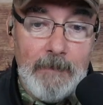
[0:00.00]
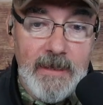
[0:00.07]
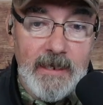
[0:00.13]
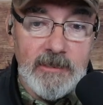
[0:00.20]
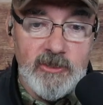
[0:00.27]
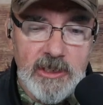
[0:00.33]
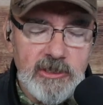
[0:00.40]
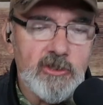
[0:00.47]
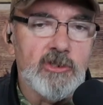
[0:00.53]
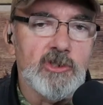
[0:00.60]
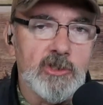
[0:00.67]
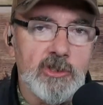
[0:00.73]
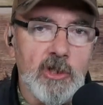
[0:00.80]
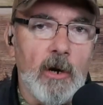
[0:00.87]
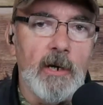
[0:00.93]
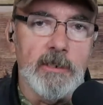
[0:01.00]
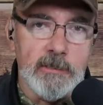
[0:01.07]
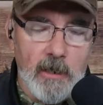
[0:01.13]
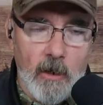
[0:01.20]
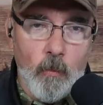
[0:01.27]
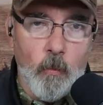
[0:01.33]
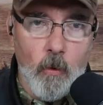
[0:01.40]
just to start
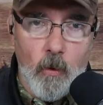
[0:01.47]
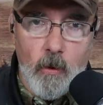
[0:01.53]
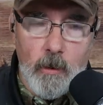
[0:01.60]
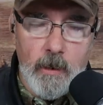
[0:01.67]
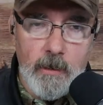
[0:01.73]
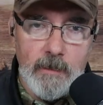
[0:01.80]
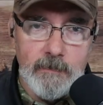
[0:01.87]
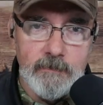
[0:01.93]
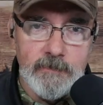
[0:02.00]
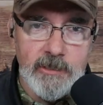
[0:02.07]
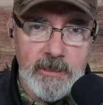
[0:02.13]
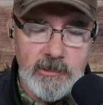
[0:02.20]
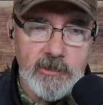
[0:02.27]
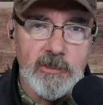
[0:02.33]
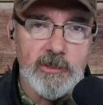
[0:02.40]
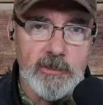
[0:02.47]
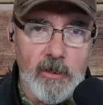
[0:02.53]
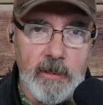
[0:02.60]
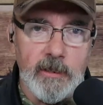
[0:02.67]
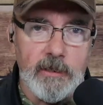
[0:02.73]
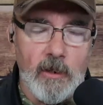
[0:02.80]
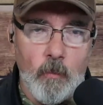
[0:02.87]
a war. Just to
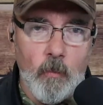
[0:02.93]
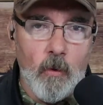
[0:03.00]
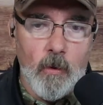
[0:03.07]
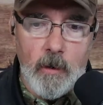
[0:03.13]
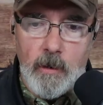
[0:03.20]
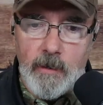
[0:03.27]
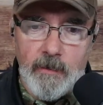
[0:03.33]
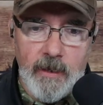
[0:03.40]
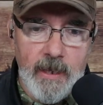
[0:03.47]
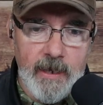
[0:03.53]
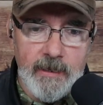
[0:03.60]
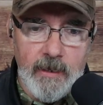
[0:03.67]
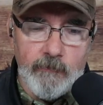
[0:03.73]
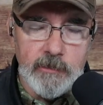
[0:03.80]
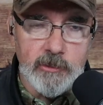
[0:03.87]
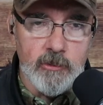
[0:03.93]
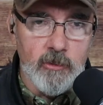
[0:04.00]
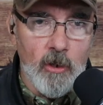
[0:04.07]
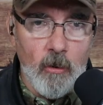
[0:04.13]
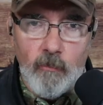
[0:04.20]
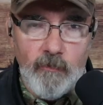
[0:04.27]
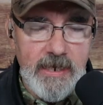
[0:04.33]
start a war. There was
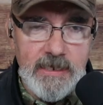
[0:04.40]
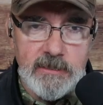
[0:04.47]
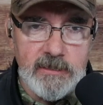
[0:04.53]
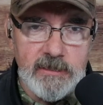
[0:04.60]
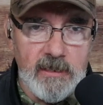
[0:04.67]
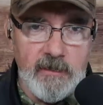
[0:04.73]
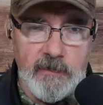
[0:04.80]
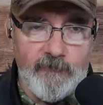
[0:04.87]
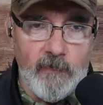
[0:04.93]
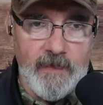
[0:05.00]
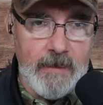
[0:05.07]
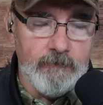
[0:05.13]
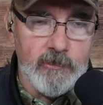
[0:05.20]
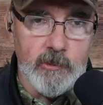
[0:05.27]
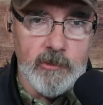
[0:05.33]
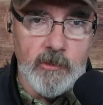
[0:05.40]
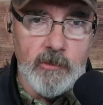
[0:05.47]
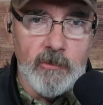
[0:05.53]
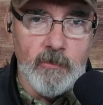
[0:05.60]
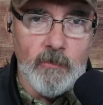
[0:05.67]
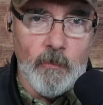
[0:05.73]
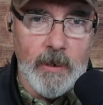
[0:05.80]
no reason for them to
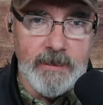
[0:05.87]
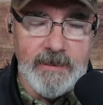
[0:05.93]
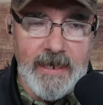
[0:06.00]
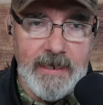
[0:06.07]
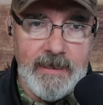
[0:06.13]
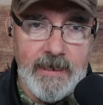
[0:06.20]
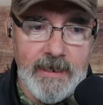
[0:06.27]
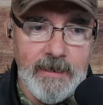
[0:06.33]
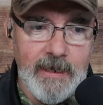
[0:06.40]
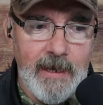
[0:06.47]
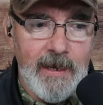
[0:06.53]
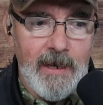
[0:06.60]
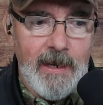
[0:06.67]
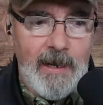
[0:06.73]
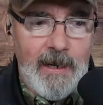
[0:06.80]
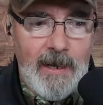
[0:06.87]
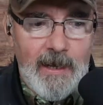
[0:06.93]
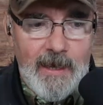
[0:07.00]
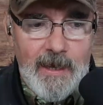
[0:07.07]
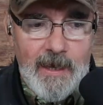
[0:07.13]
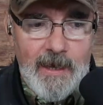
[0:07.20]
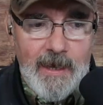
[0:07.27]
do what they did.
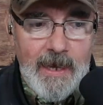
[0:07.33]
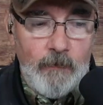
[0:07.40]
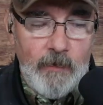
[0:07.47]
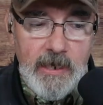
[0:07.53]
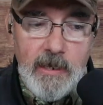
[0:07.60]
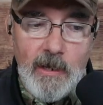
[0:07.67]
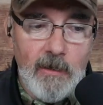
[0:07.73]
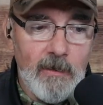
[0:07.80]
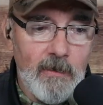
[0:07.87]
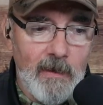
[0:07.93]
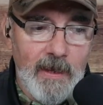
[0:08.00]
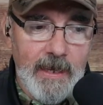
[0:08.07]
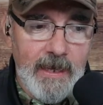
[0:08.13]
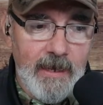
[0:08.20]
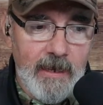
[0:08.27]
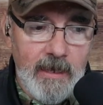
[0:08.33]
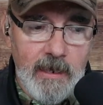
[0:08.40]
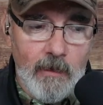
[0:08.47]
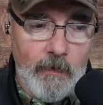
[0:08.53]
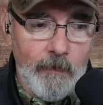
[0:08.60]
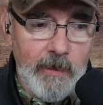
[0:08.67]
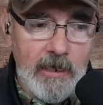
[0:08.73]
And we know,
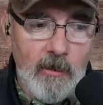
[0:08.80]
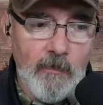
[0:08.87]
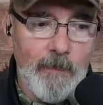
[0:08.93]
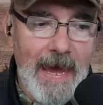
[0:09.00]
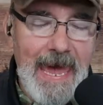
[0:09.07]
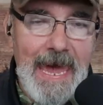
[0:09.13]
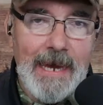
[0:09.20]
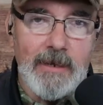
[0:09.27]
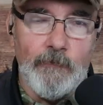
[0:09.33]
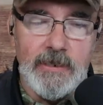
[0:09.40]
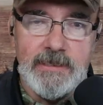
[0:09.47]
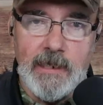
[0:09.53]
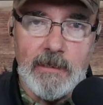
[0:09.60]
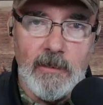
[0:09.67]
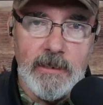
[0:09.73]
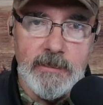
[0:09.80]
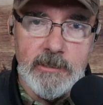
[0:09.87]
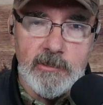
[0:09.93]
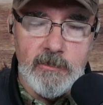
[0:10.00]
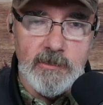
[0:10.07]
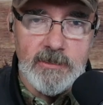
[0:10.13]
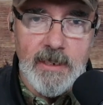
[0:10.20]
when we go back and we take a look at this
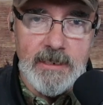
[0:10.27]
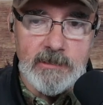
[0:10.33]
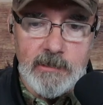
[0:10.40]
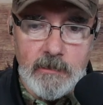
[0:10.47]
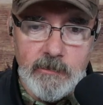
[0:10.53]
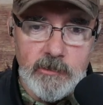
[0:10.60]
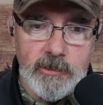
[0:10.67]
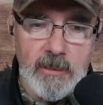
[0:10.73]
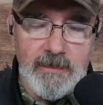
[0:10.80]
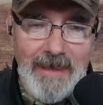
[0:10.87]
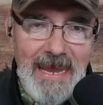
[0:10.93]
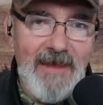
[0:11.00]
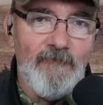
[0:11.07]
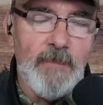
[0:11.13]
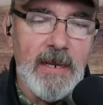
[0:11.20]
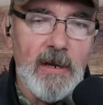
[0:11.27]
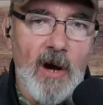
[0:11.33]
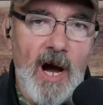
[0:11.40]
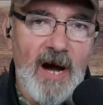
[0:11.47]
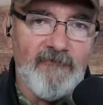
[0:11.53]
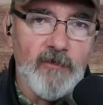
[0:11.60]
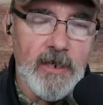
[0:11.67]
two-state solution, they have been
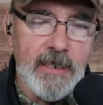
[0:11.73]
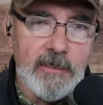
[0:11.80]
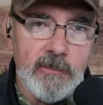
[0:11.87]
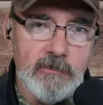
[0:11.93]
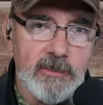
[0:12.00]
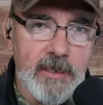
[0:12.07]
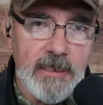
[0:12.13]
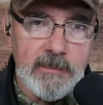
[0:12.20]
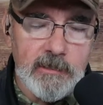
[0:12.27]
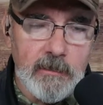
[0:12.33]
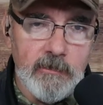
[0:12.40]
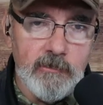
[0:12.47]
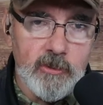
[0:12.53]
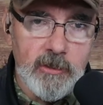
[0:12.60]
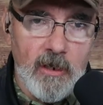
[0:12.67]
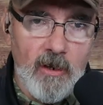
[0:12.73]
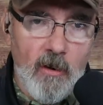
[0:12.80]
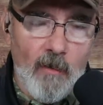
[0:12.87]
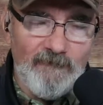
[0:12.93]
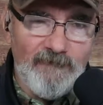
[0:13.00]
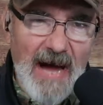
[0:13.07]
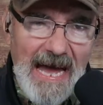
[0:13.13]
offered a two-state solution
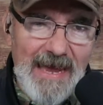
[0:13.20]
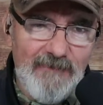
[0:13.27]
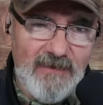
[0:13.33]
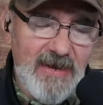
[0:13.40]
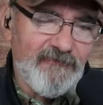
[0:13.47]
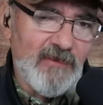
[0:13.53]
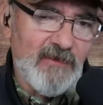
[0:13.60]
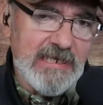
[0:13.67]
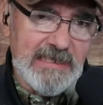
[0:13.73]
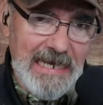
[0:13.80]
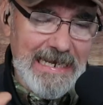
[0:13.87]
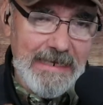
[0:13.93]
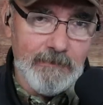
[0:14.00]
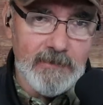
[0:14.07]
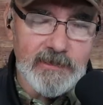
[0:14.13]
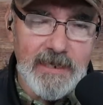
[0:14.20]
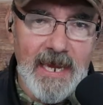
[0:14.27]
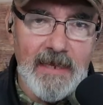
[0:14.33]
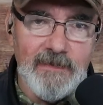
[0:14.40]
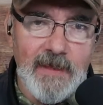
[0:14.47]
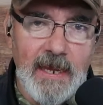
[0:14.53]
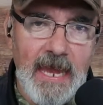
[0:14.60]
5 different times,
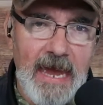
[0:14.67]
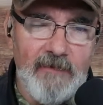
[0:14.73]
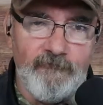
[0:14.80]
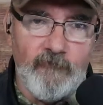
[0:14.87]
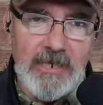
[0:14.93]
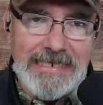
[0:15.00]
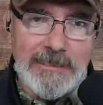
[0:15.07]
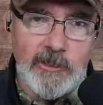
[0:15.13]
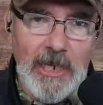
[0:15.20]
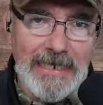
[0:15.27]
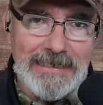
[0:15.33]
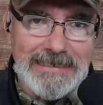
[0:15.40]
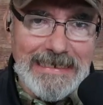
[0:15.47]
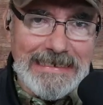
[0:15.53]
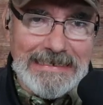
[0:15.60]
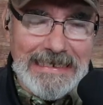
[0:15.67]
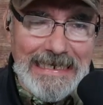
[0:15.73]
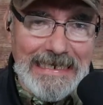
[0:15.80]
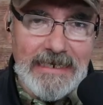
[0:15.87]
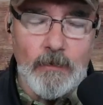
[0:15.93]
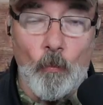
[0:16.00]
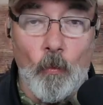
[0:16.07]
and they have rejected
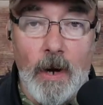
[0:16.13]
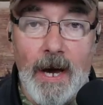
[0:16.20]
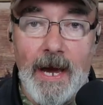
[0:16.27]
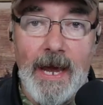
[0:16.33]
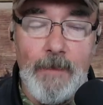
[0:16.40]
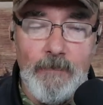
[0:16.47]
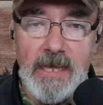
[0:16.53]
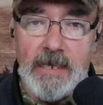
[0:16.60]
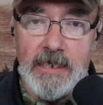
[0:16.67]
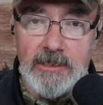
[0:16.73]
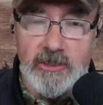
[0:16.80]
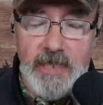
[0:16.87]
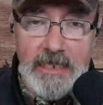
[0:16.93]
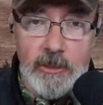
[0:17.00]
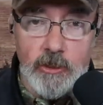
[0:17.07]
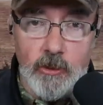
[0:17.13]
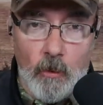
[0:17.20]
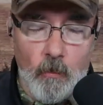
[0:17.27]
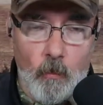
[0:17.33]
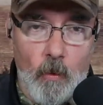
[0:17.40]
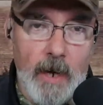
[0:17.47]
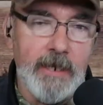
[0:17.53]
it. Why? Because they
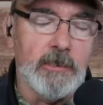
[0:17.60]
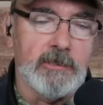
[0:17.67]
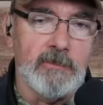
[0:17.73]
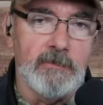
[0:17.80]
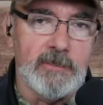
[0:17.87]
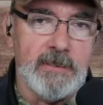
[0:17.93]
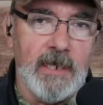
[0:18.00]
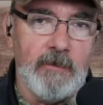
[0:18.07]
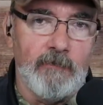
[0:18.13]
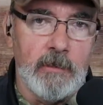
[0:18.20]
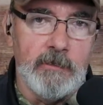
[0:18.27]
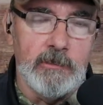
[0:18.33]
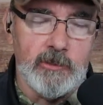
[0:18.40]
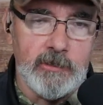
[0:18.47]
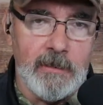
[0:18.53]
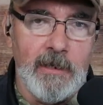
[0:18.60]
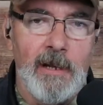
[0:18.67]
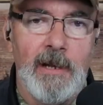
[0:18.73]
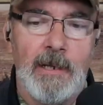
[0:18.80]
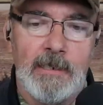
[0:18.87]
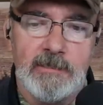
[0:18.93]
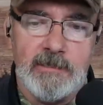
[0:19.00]
don't want a two-state solution.
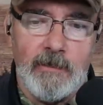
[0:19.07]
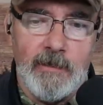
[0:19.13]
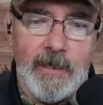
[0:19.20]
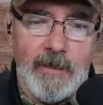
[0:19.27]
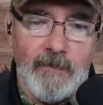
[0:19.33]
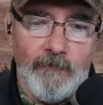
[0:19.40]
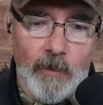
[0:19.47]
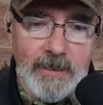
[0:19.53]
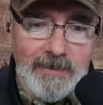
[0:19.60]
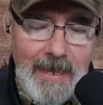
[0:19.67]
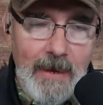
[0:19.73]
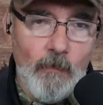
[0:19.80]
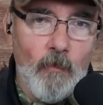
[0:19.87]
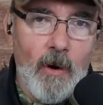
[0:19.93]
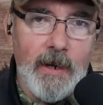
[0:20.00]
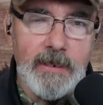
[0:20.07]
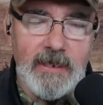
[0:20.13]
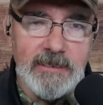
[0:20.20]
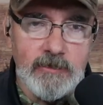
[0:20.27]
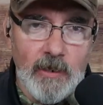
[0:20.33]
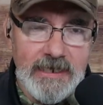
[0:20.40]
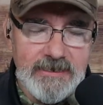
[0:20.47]
What they want
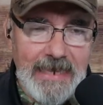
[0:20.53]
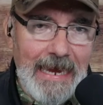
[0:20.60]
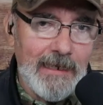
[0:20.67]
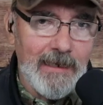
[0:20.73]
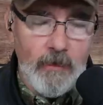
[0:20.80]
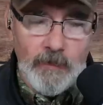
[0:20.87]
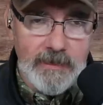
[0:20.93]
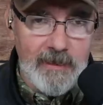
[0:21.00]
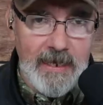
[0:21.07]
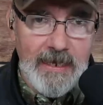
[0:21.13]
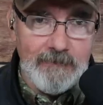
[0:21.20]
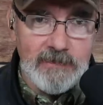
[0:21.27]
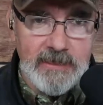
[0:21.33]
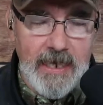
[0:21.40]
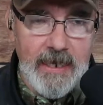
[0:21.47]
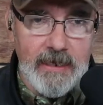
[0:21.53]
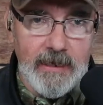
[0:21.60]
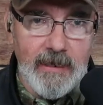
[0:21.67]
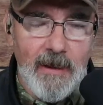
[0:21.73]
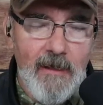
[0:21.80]
is exactly what they have stated.